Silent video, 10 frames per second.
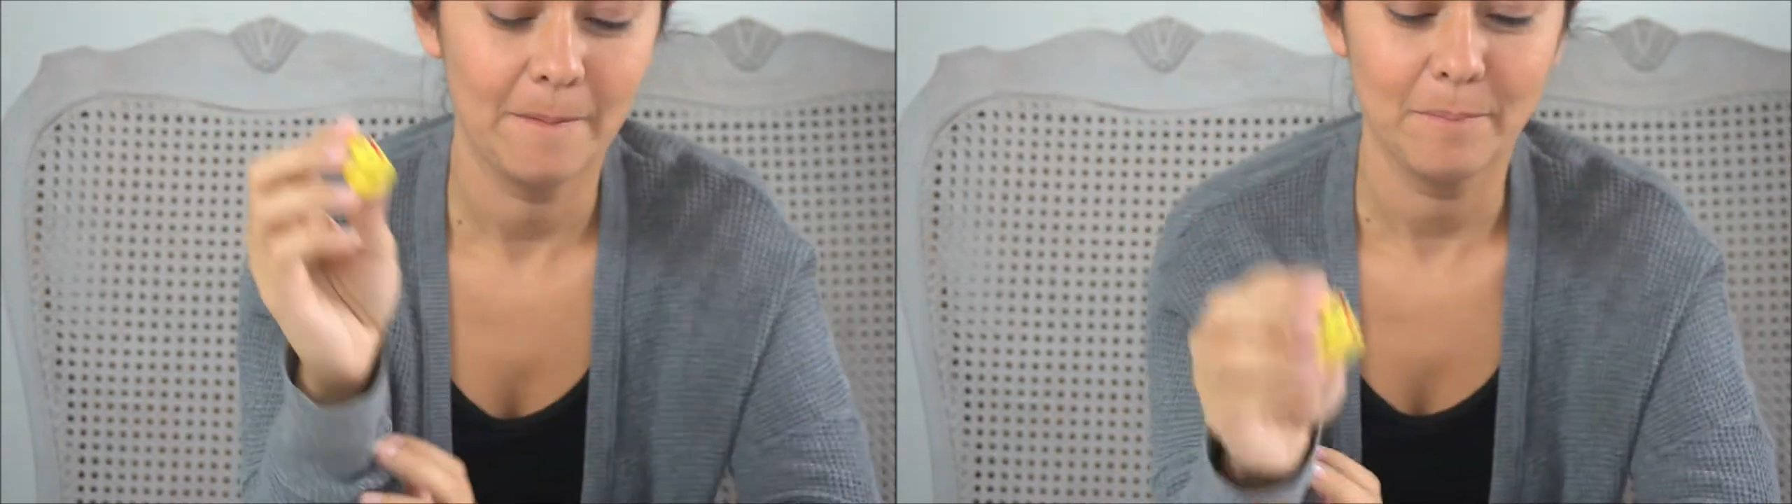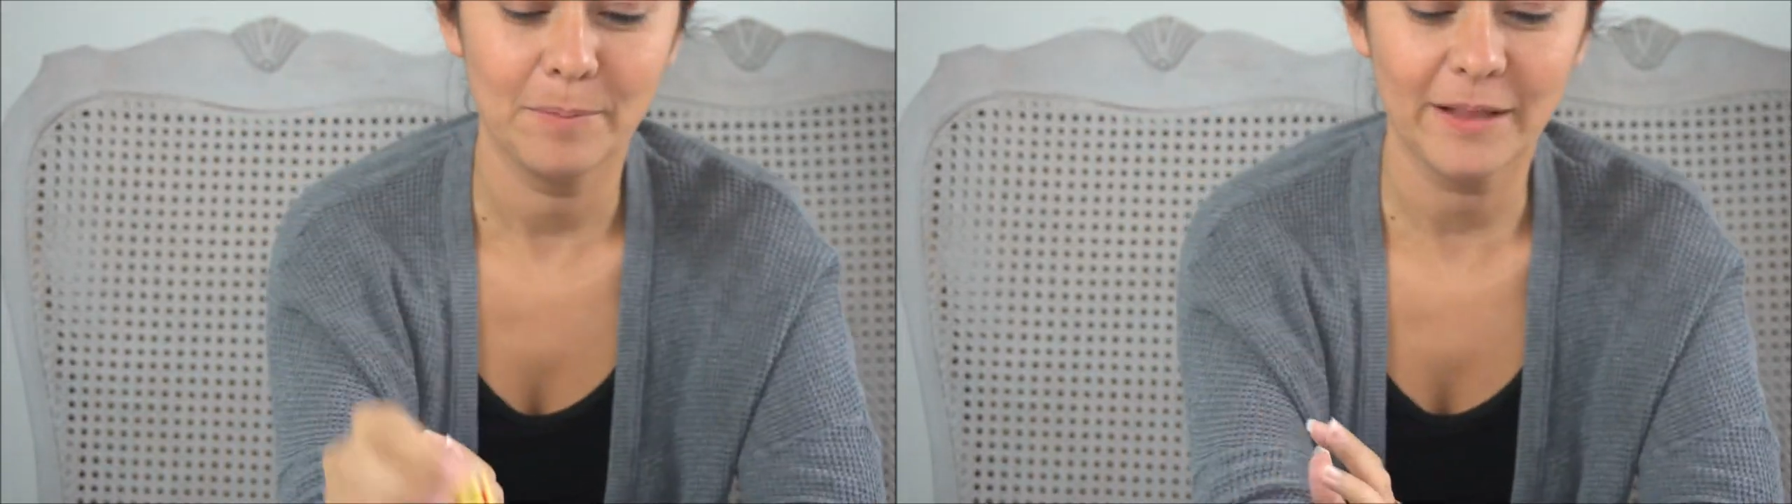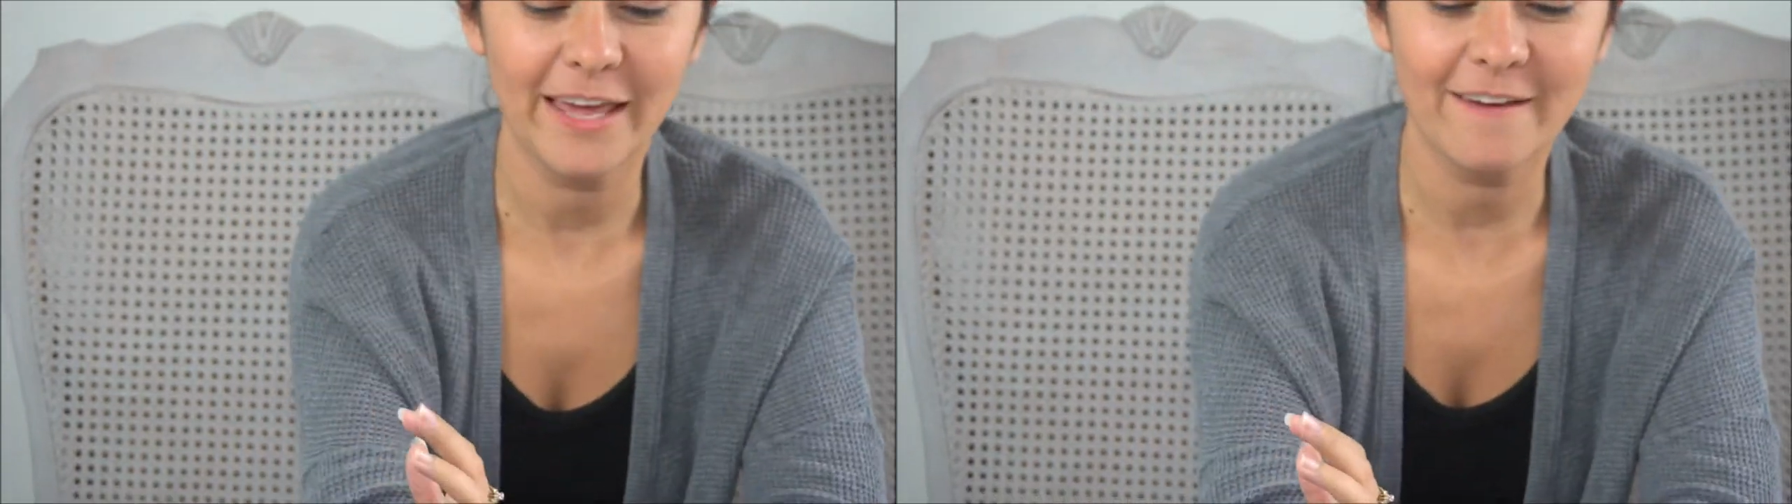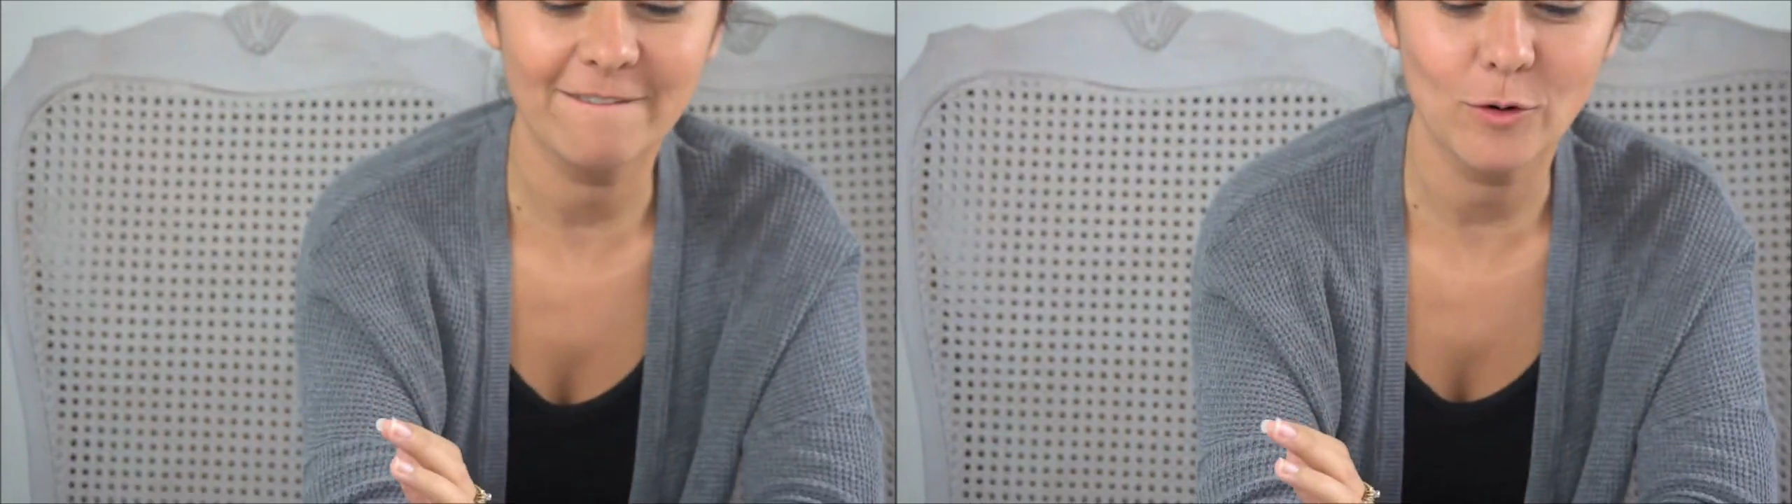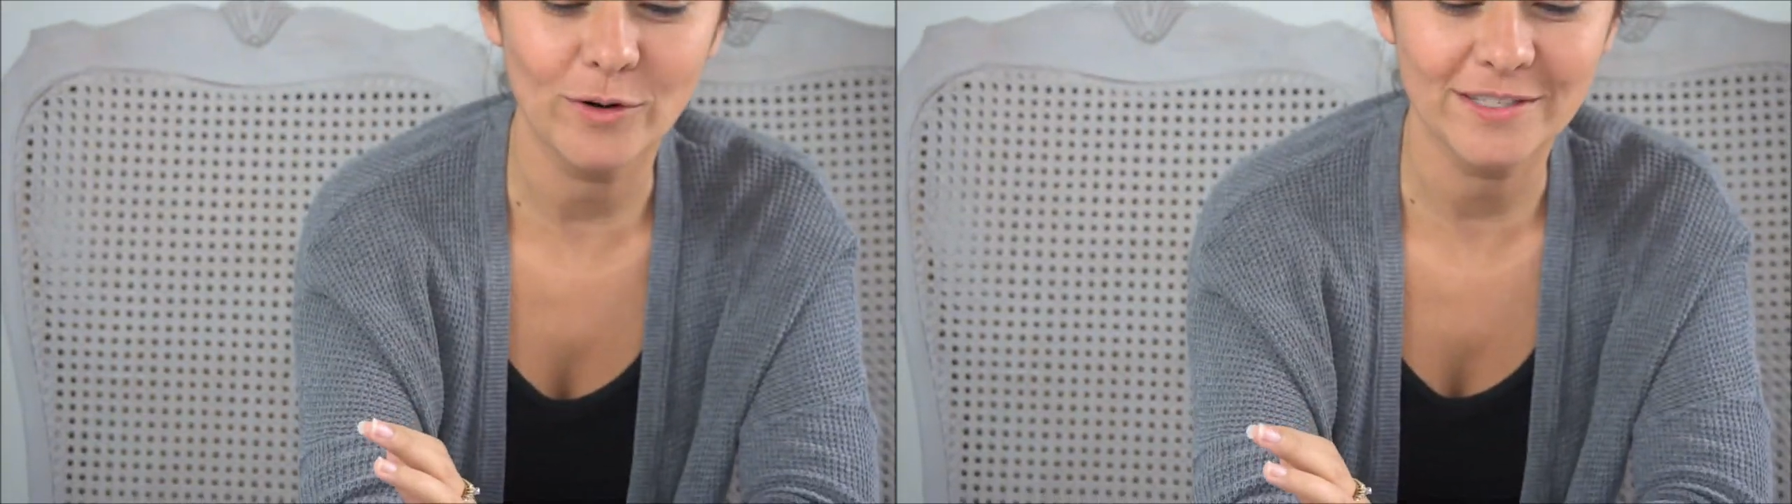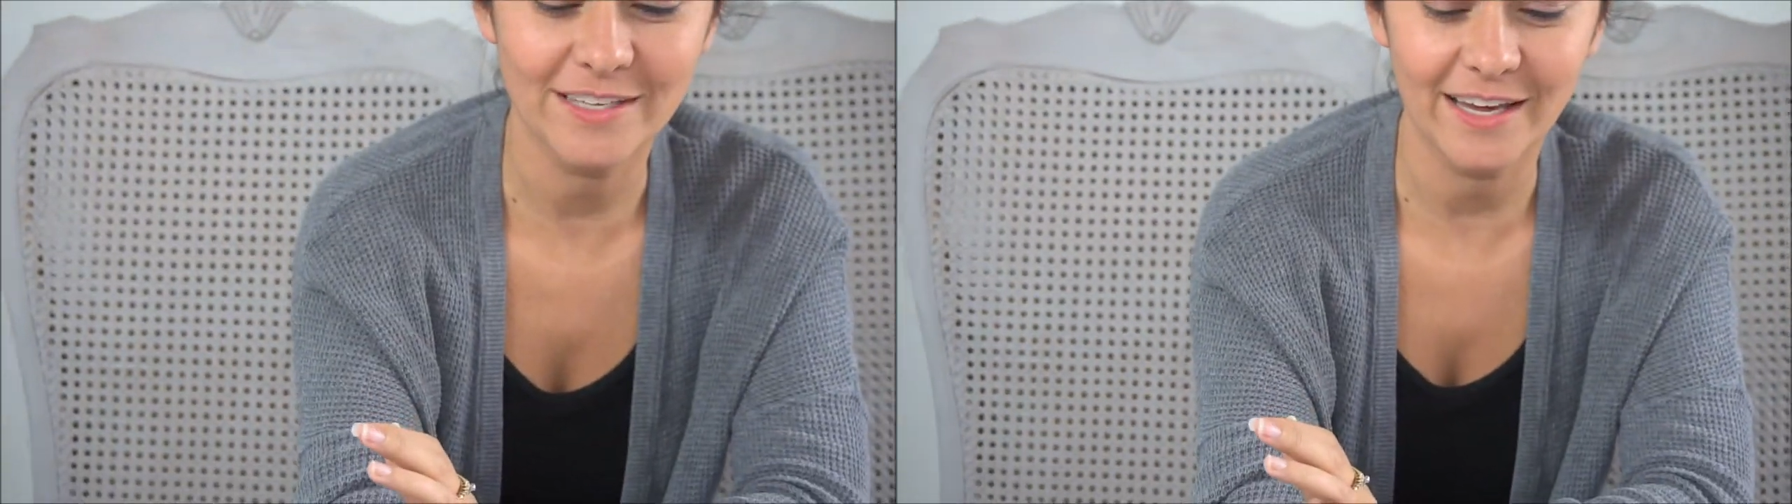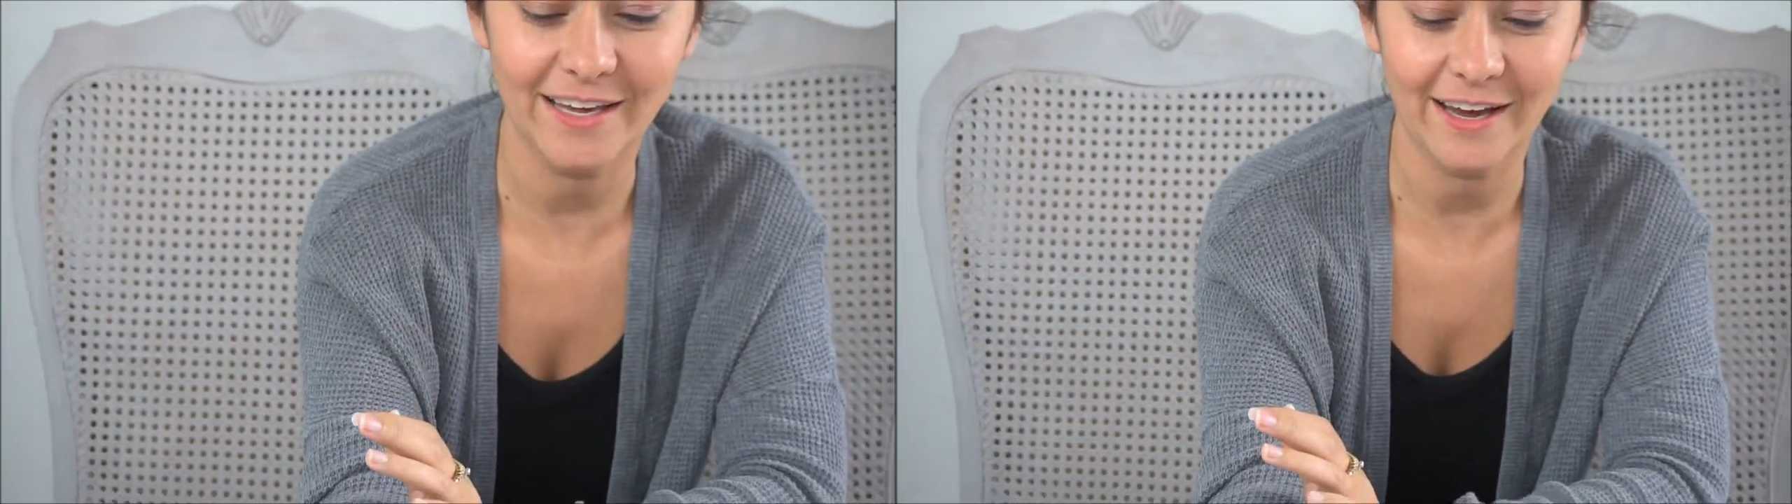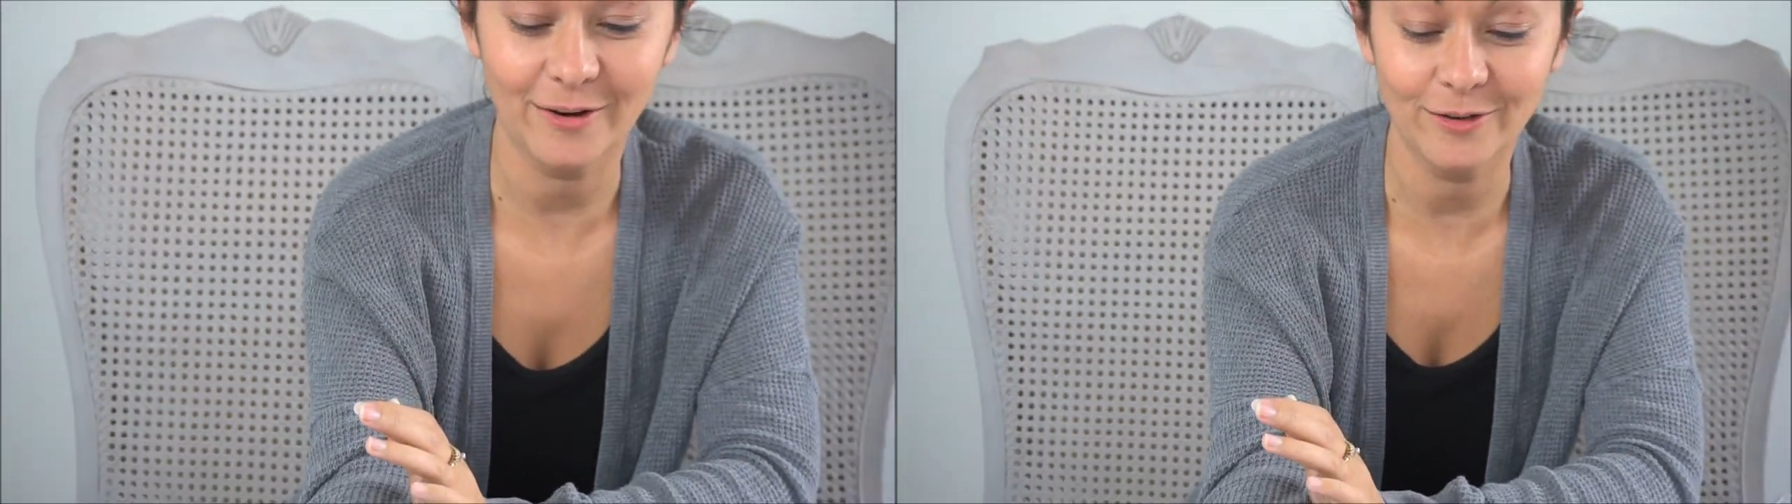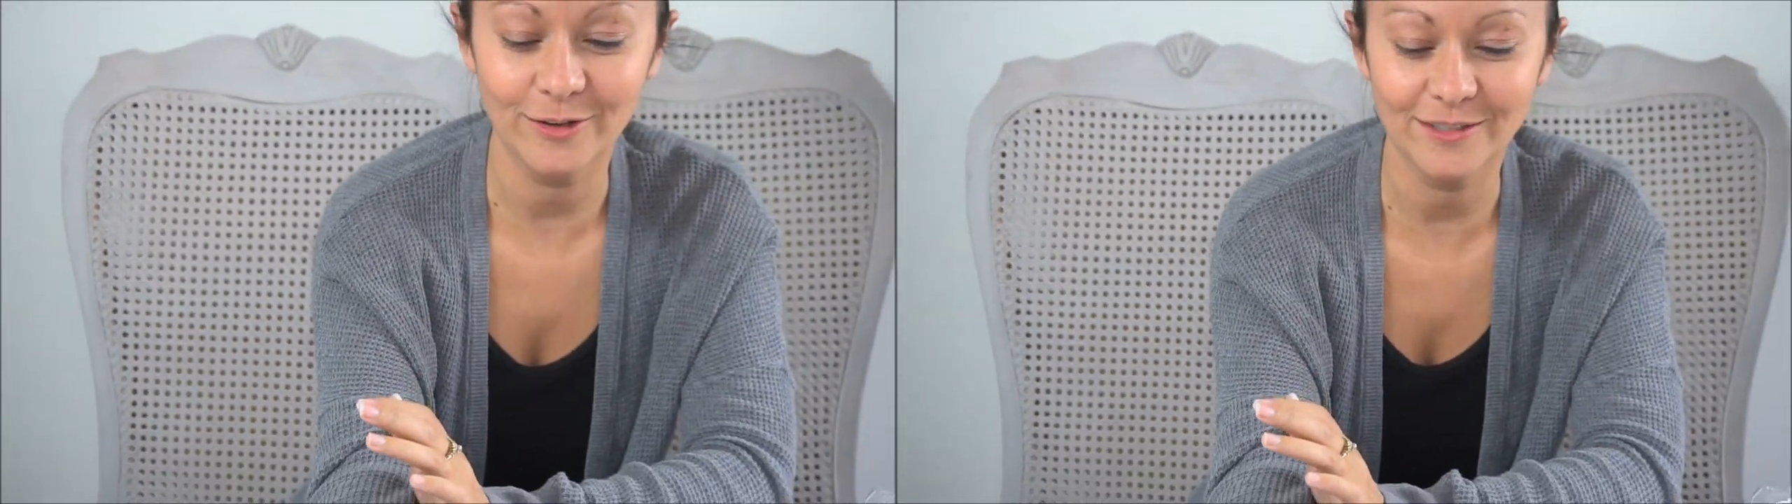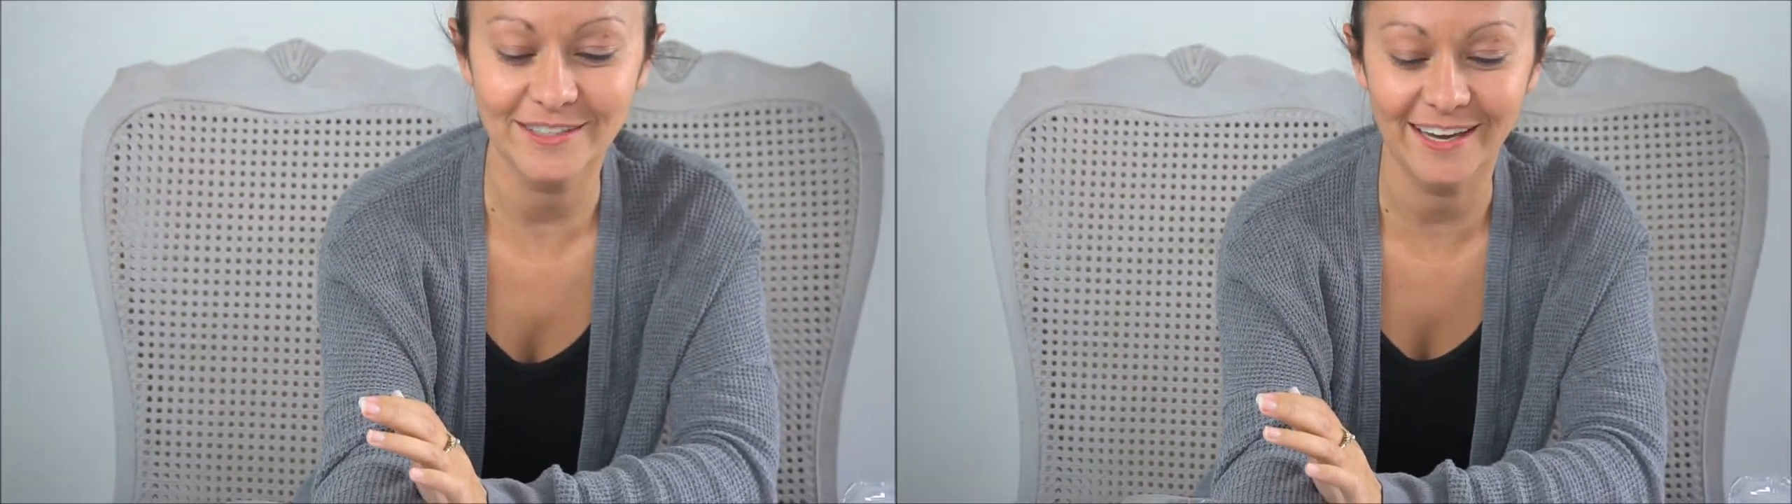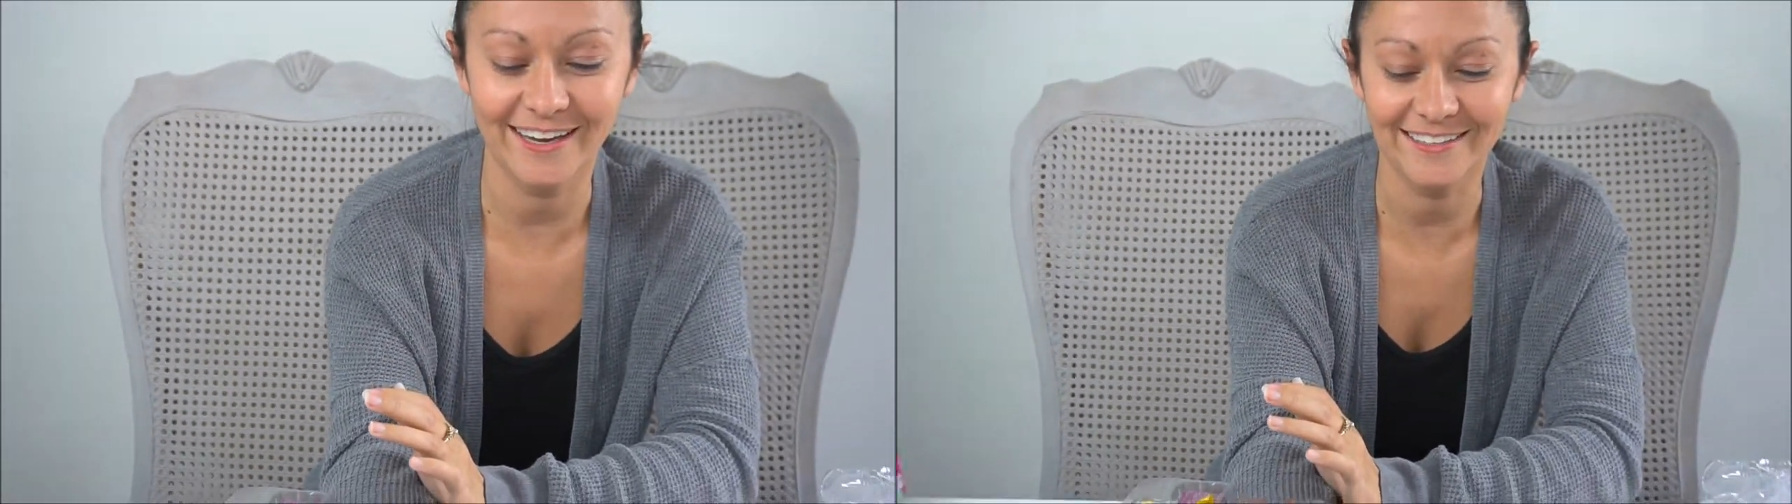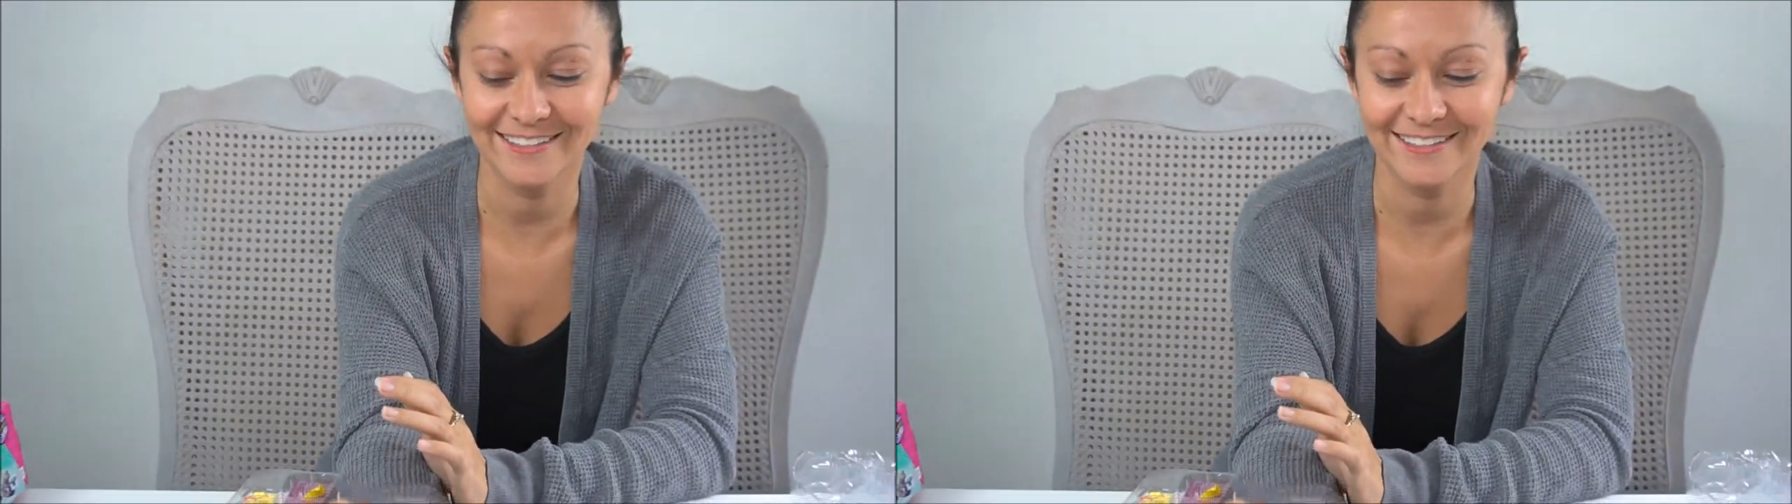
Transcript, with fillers: Blake Forest Cake, how cute is that?